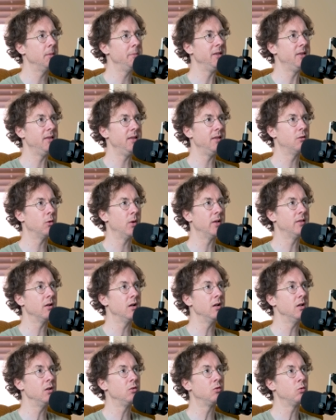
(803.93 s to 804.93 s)
Let me see. So I
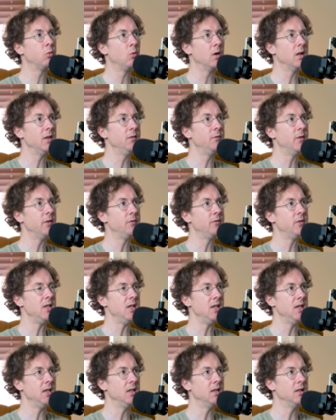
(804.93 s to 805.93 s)
started in
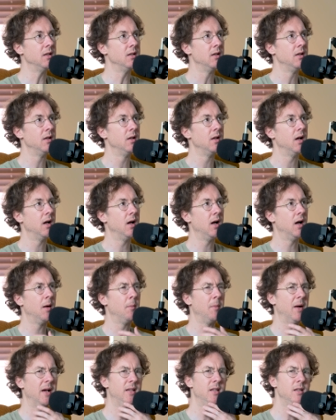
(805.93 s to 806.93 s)
2015.
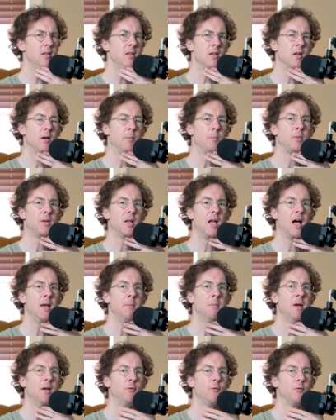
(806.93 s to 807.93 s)
Um, I didn't apply
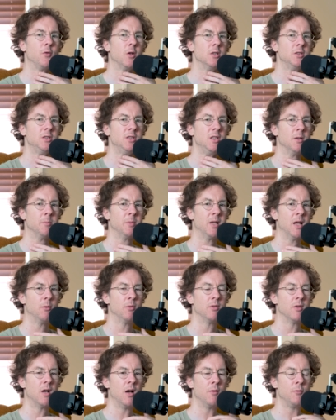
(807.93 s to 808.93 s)
my first year, but I
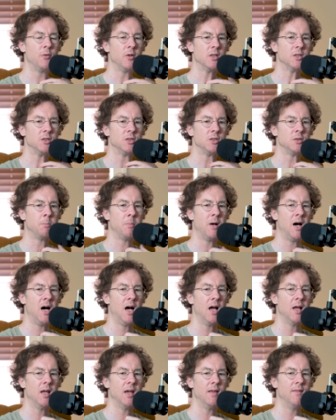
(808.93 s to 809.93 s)
was offered a
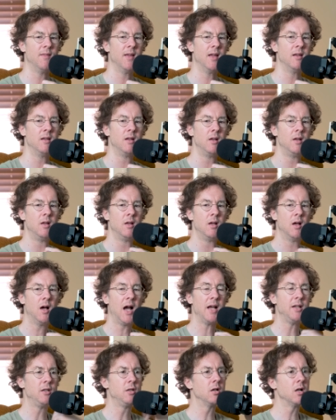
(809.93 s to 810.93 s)
spot. And then
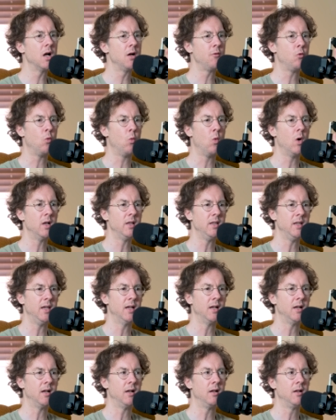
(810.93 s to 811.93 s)
I took off one
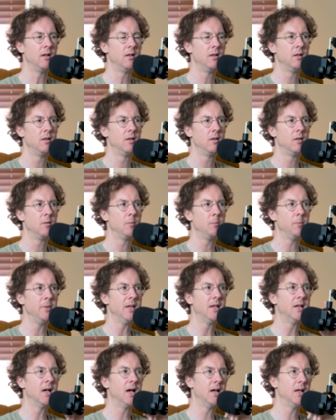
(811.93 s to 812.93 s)
year
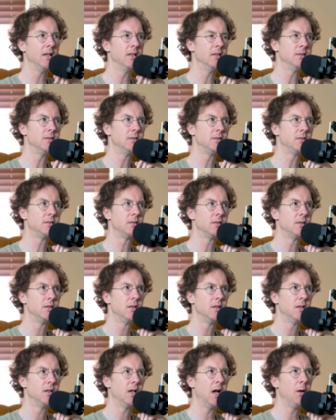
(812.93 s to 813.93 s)
because
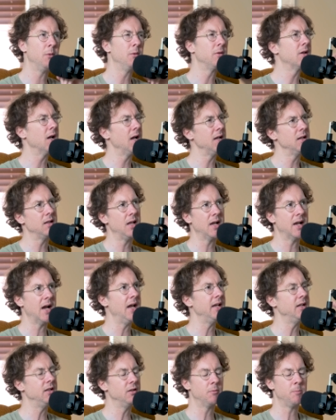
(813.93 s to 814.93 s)
I was kind of like,
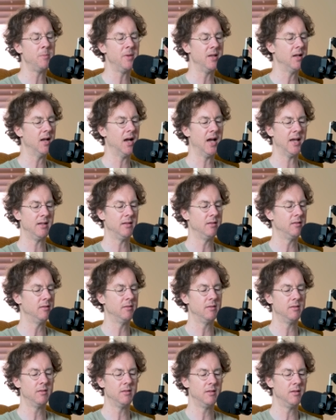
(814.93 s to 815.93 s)
I just been, I
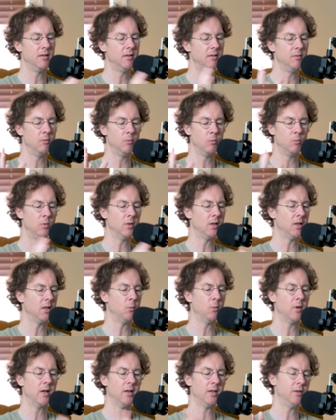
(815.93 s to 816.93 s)
really,
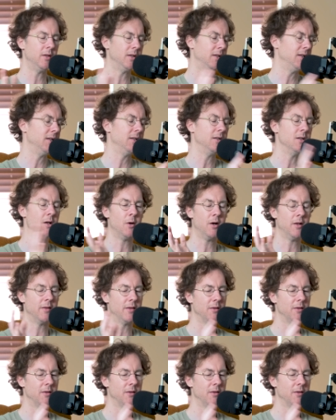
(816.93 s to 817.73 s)
w- you didn't need to know all